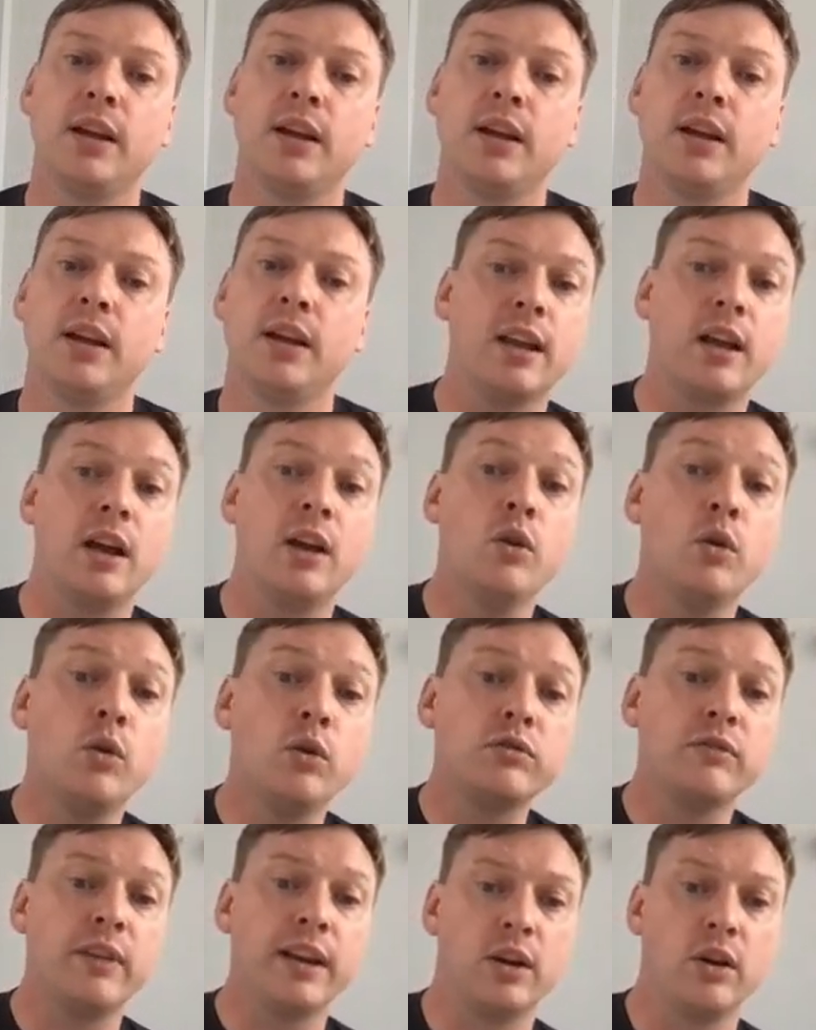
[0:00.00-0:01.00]
like an
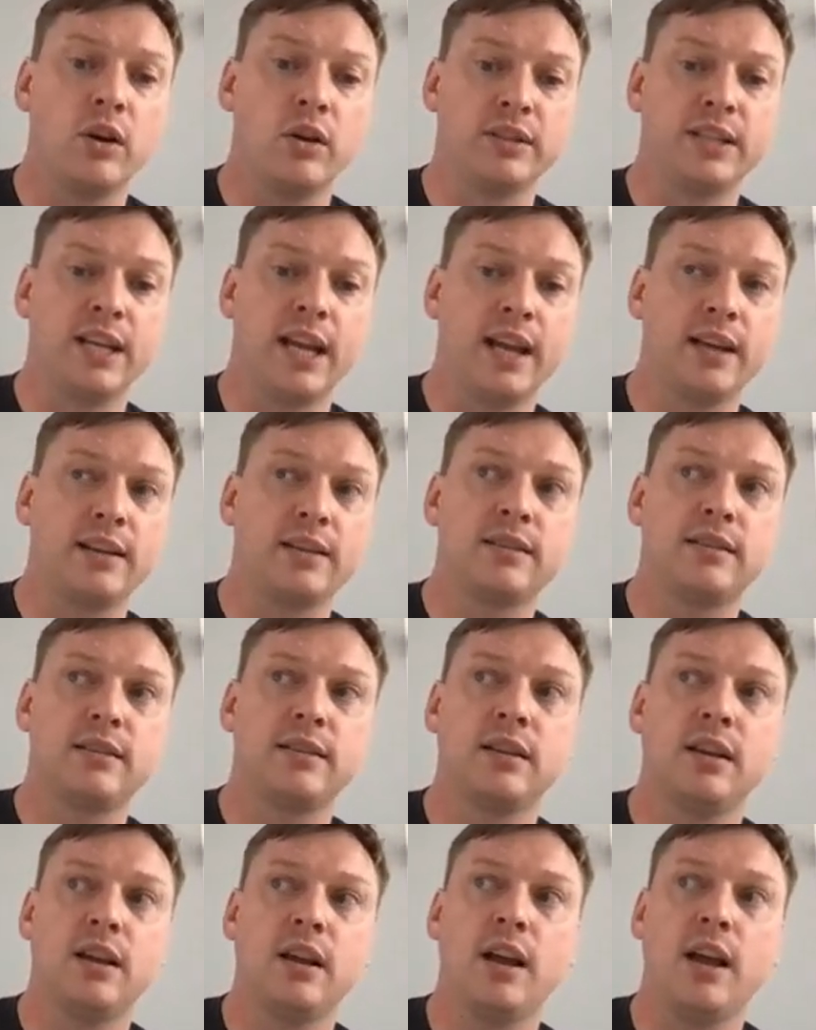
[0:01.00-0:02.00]
ordering
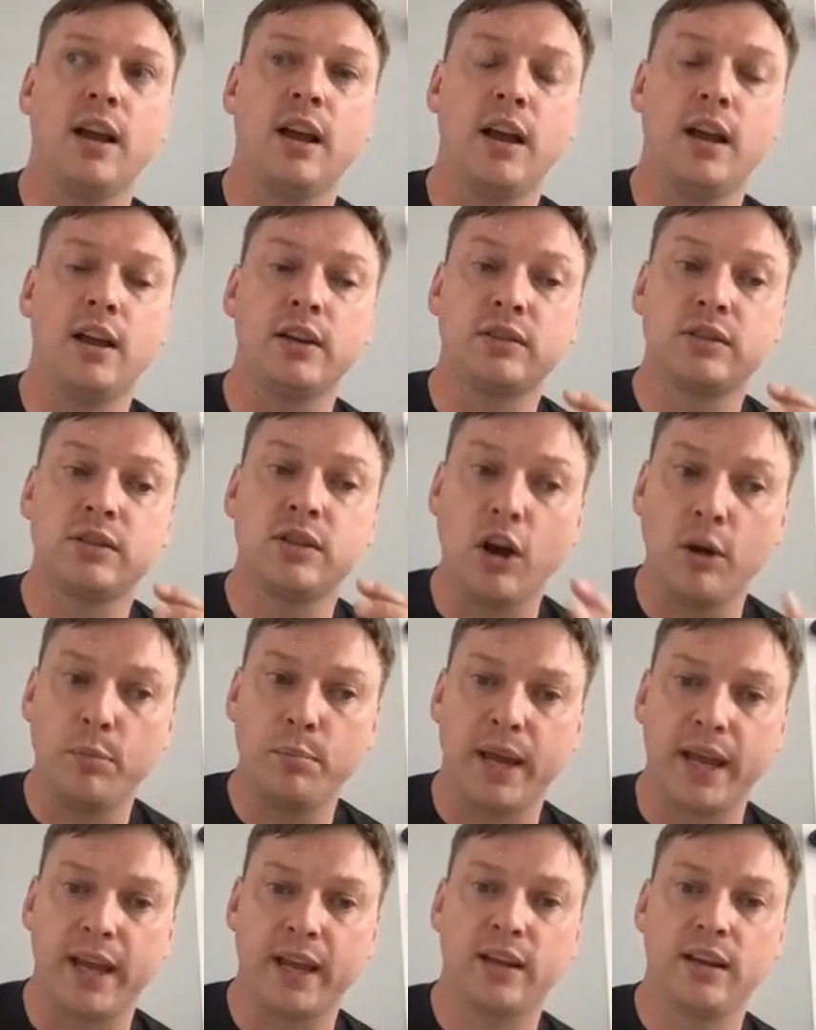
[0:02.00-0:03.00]
context, a
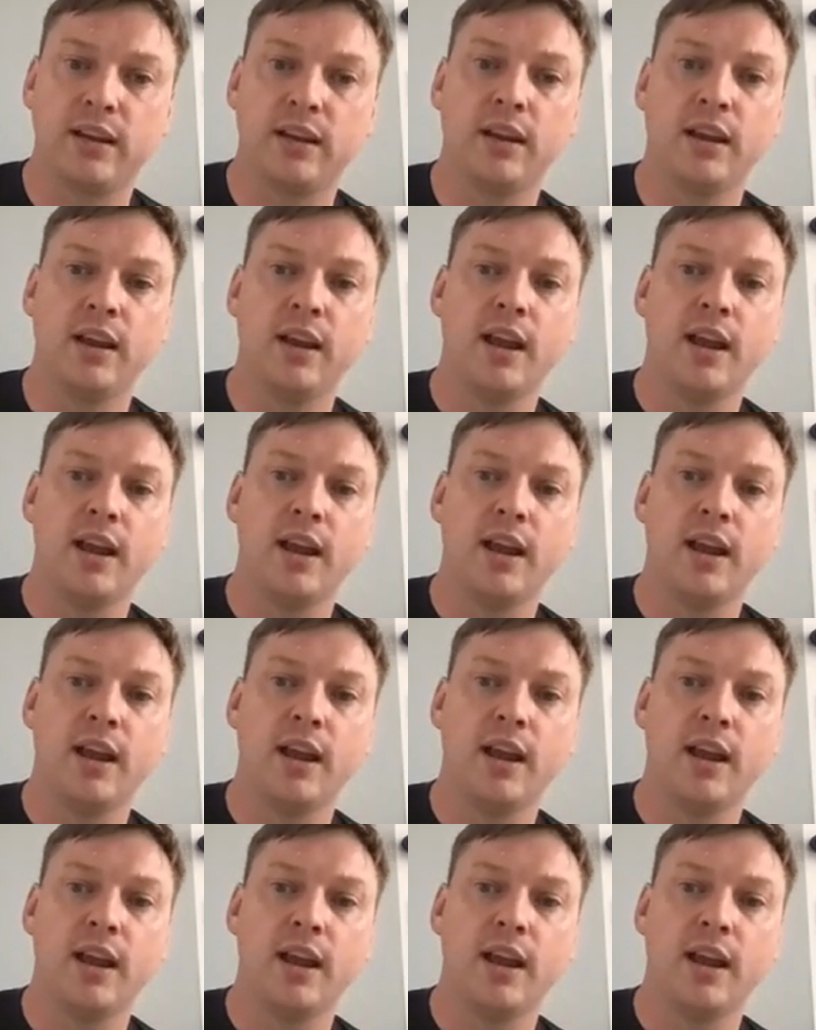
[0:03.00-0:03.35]
topic,